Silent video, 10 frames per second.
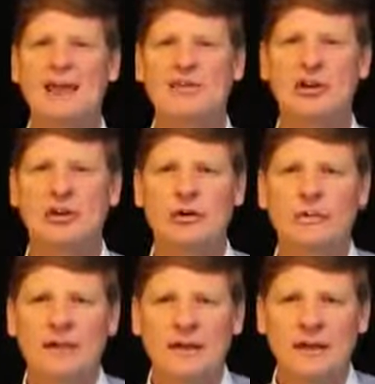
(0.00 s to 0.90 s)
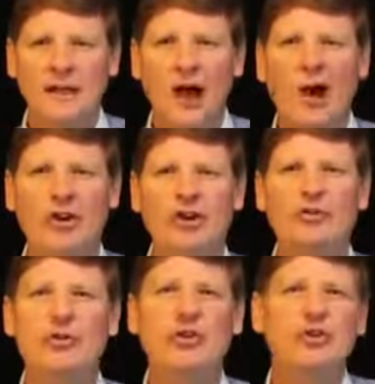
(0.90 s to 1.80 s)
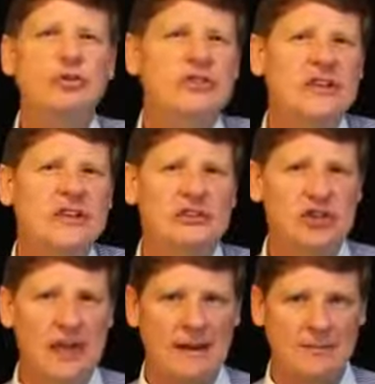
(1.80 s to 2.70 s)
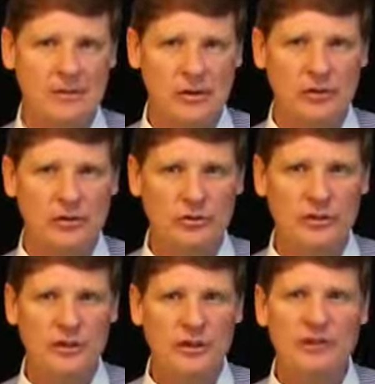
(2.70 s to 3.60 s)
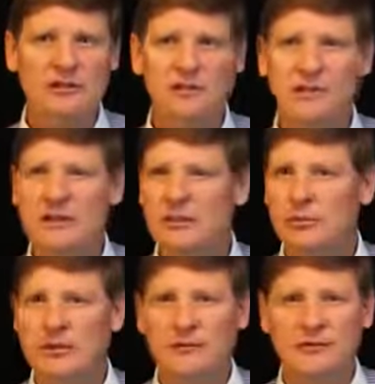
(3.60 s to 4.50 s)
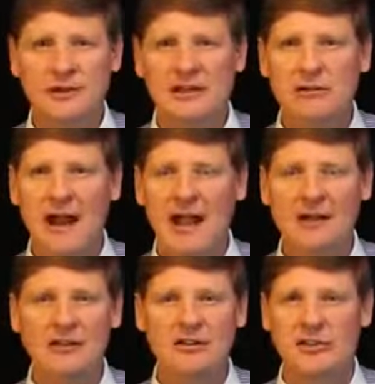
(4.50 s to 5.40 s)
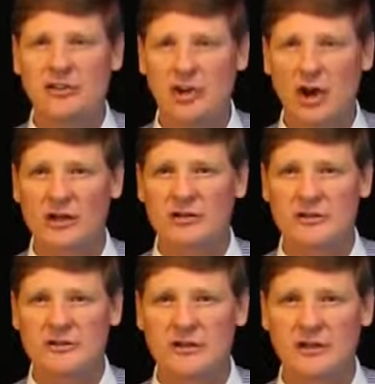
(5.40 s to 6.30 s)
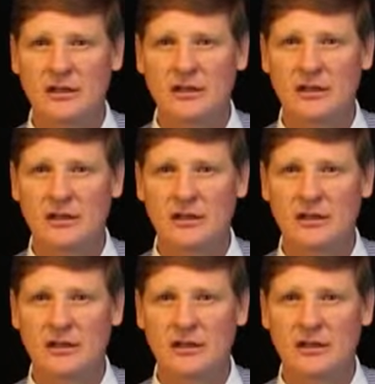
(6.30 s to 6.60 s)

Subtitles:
ask you, are you using a shampoo that's filled with free radicals and toxins?